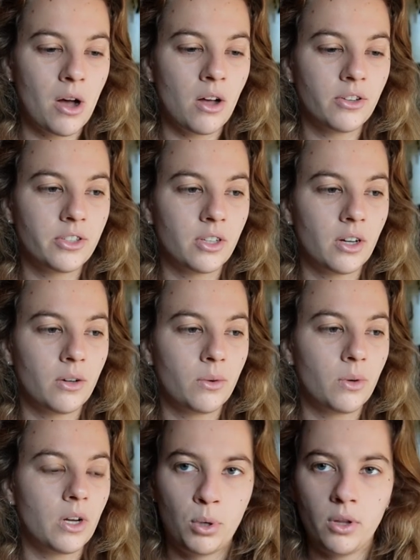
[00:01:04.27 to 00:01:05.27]

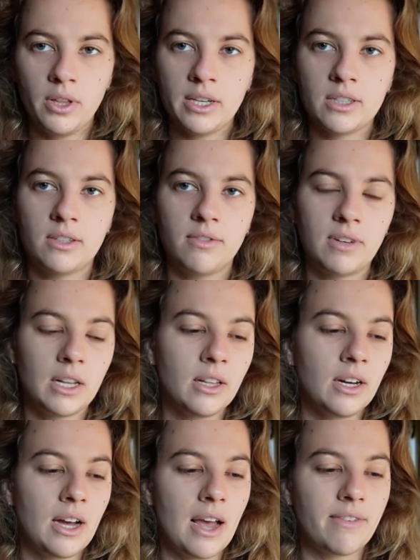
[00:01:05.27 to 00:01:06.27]
also pulling a
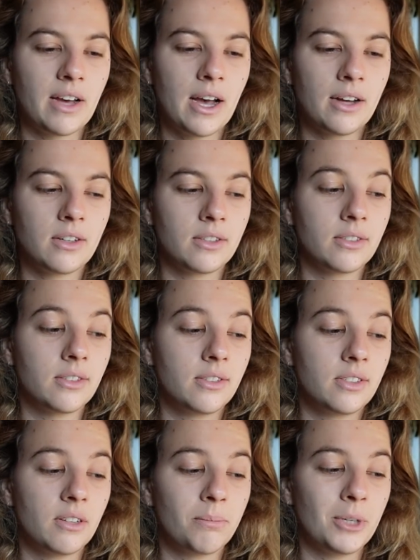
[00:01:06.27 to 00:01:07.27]
novella I've had on
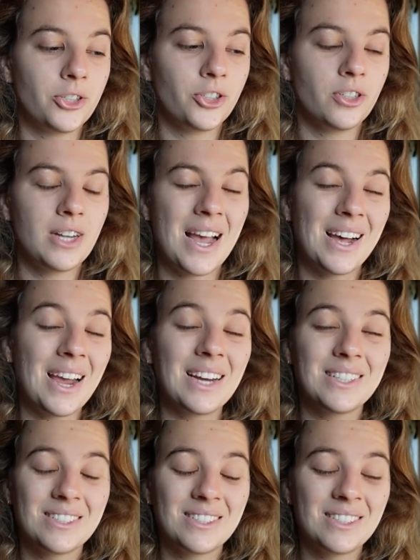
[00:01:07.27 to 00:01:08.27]
submission at a
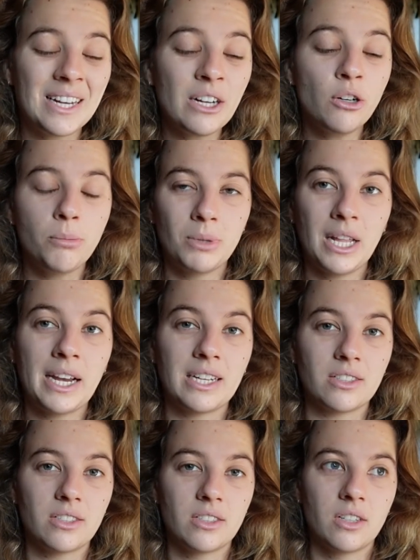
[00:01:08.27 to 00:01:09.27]
single
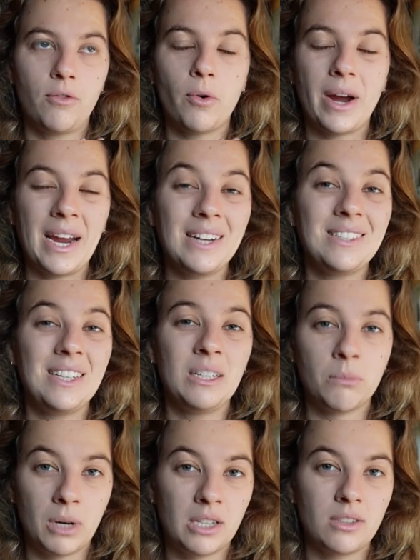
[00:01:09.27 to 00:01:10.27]
place for
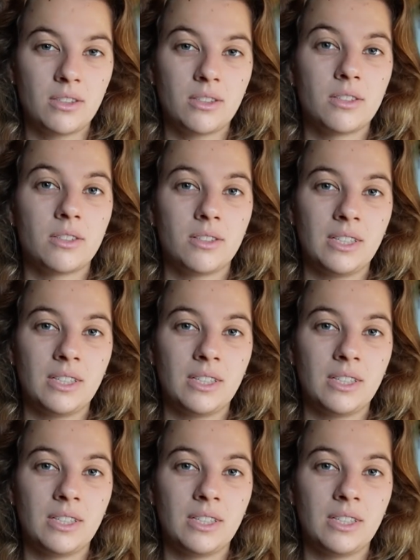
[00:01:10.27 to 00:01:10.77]
18 months.